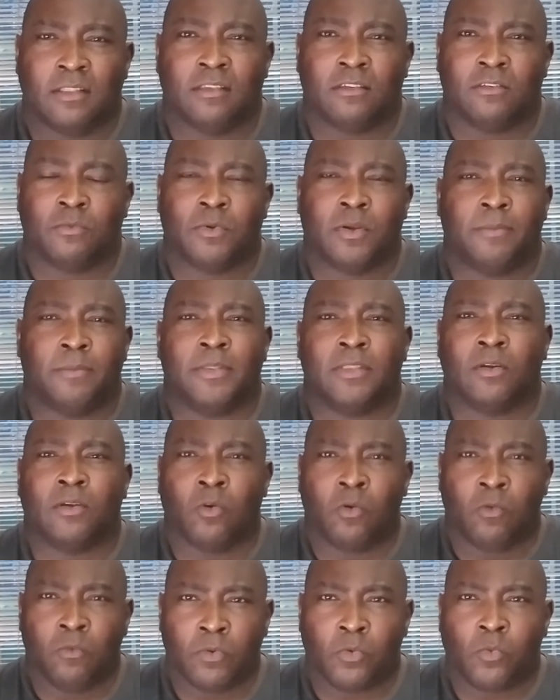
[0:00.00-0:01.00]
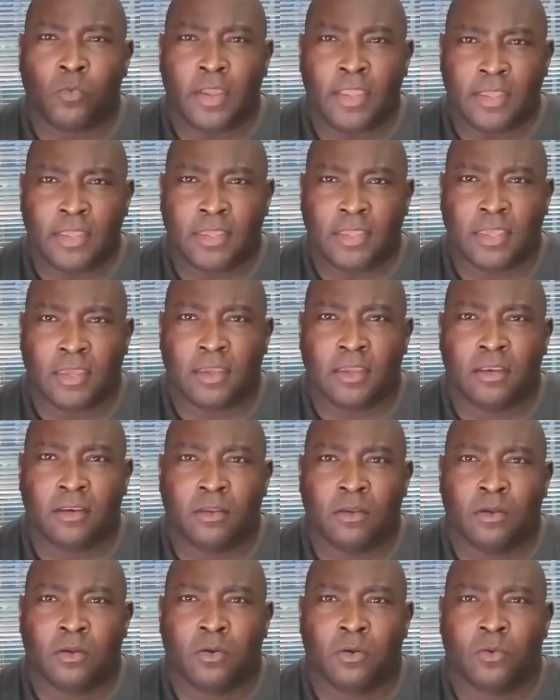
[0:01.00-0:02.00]
this way, but the overweight kid
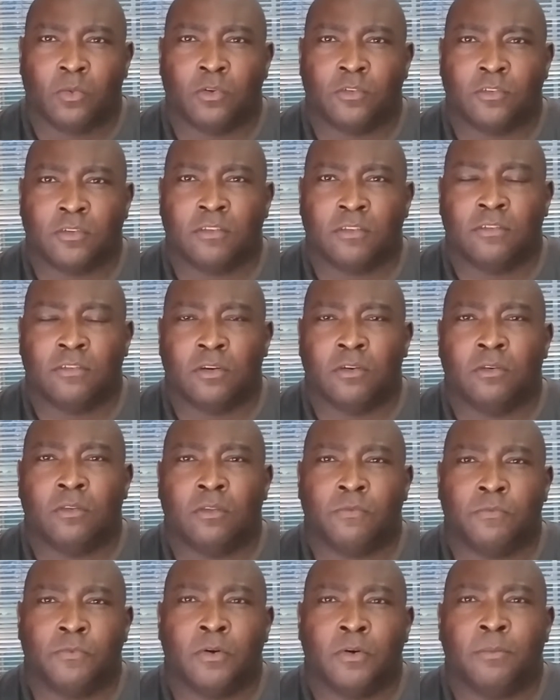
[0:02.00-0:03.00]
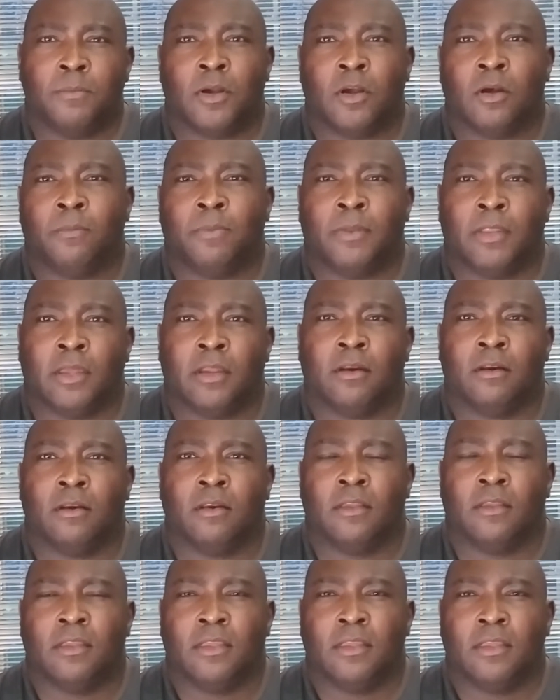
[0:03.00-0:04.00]
was considered the football player.
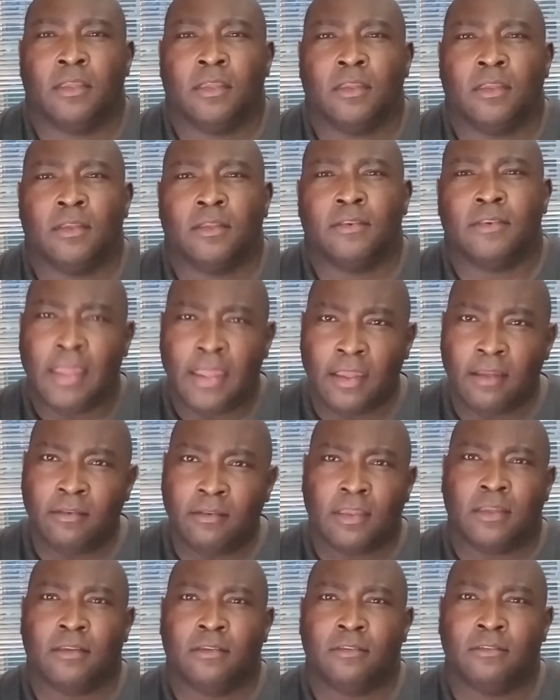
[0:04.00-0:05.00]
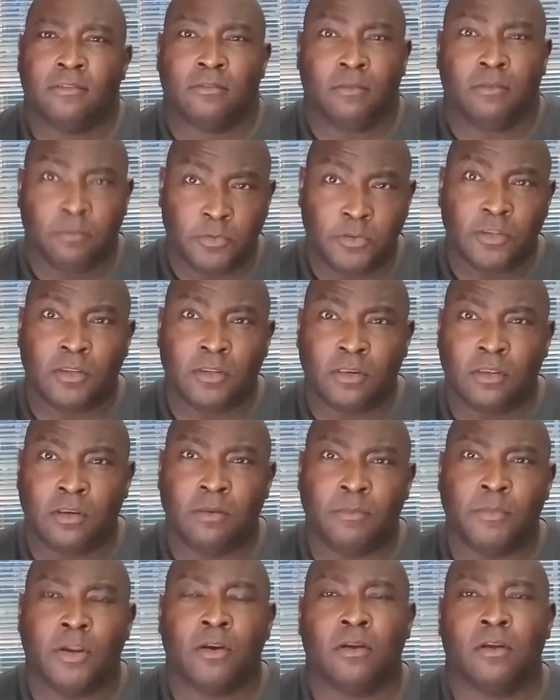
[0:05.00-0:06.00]
Nowadays, particularly in
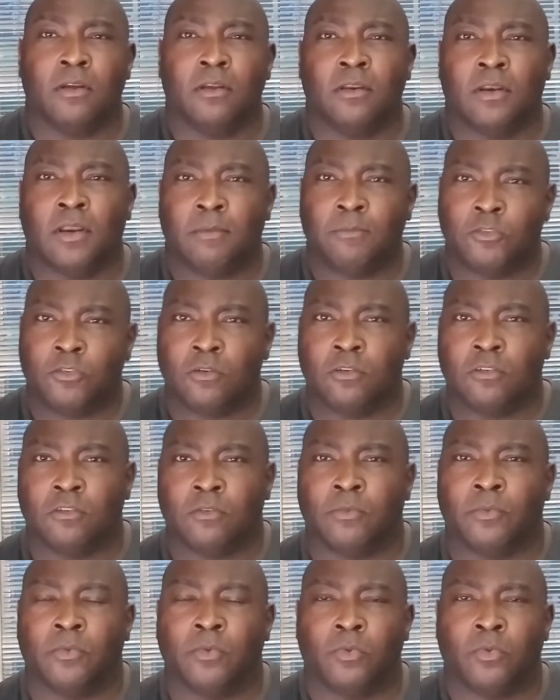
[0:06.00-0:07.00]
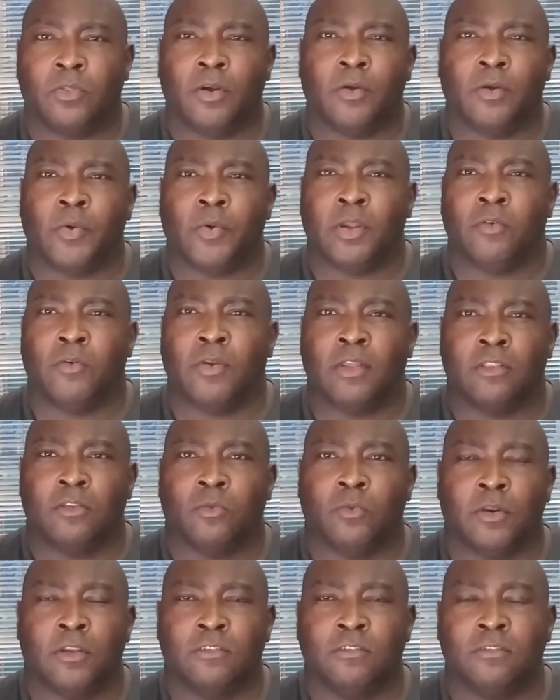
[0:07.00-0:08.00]
America, and I'm sure it's that way around the
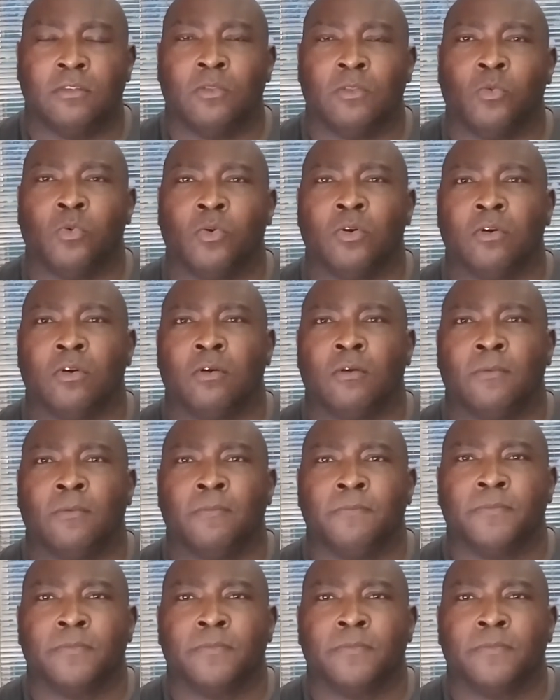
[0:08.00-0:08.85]
rest of the world,